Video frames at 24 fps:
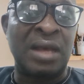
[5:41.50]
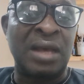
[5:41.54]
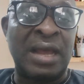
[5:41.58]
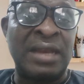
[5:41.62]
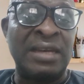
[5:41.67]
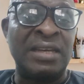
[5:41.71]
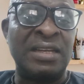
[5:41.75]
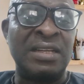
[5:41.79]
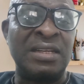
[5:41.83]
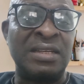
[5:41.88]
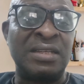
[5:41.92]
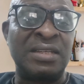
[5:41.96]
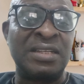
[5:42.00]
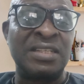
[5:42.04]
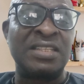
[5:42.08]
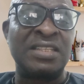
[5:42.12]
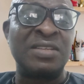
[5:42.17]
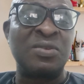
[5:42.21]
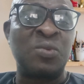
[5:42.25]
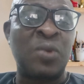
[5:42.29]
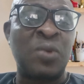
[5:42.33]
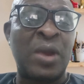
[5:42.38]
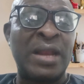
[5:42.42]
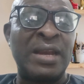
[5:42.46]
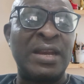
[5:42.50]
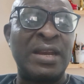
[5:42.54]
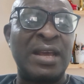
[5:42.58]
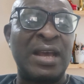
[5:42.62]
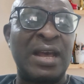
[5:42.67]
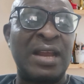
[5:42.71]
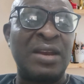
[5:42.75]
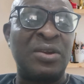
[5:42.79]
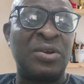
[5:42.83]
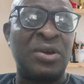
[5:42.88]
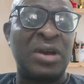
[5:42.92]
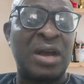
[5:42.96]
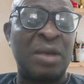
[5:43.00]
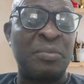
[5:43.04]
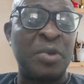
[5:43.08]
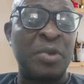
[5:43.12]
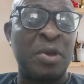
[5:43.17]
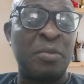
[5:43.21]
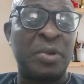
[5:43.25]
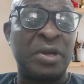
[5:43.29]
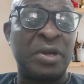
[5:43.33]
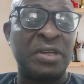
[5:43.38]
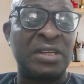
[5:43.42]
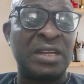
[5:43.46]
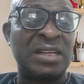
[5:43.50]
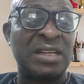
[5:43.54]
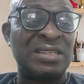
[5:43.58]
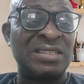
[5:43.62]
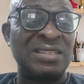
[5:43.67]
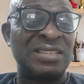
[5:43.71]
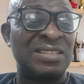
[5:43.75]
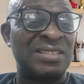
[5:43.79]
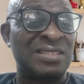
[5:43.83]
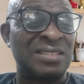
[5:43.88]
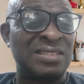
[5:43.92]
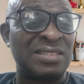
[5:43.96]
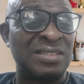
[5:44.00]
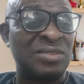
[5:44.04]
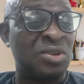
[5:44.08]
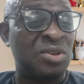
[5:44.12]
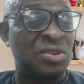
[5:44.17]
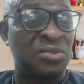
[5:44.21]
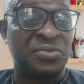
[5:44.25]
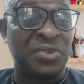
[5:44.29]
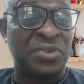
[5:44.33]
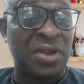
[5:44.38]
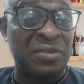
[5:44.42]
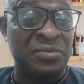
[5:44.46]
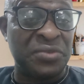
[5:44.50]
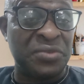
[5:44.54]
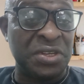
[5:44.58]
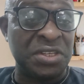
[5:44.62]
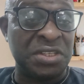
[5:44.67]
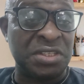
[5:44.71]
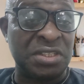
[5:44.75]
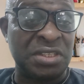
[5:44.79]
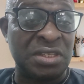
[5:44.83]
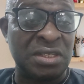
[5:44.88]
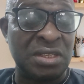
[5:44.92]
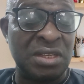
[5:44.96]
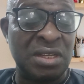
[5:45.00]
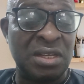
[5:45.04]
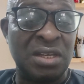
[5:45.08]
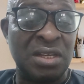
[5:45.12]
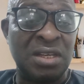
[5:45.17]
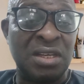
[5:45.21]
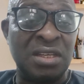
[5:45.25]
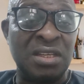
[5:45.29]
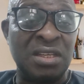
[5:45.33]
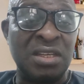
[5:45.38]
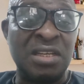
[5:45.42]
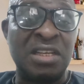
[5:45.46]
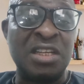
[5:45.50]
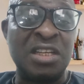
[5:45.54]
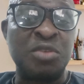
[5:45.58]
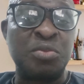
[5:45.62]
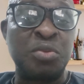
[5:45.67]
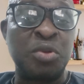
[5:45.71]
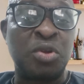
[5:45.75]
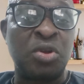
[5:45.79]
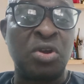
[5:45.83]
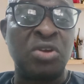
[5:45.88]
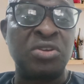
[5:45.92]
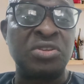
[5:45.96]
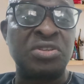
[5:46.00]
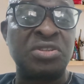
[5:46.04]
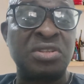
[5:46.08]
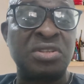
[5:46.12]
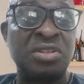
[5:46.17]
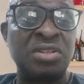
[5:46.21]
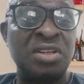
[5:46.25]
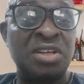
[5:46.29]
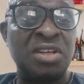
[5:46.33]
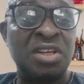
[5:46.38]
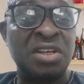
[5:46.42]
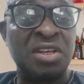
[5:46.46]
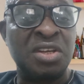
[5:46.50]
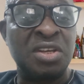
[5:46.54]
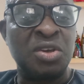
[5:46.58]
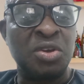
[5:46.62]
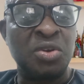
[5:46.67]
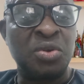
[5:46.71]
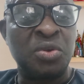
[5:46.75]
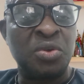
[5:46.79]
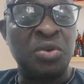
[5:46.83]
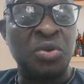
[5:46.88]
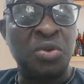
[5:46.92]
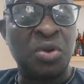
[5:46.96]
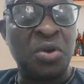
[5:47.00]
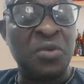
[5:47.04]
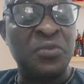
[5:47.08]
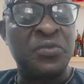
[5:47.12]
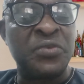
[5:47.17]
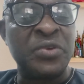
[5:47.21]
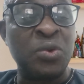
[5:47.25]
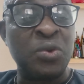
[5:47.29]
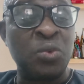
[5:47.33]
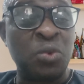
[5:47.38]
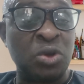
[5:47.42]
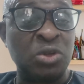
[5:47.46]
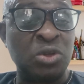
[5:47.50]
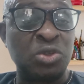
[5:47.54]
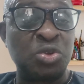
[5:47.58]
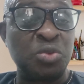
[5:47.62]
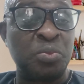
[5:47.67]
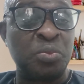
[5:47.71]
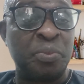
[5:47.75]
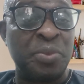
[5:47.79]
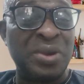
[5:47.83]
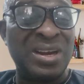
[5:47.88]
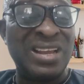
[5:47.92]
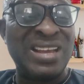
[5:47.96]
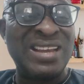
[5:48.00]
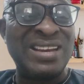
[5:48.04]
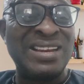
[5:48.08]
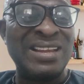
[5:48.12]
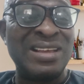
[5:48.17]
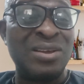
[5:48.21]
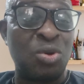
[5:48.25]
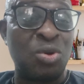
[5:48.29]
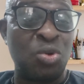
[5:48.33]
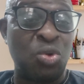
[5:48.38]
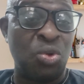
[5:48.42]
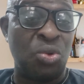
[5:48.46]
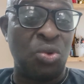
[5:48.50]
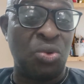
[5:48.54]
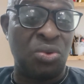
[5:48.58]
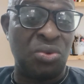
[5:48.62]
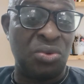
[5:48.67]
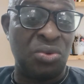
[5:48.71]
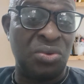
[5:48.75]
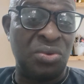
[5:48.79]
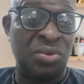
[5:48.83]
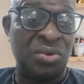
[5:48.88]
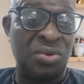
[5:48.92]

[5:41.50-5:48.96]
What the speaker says: And the reason why they are not happy about that is not far-fetched. It is because Humphrey Nwosu played a role.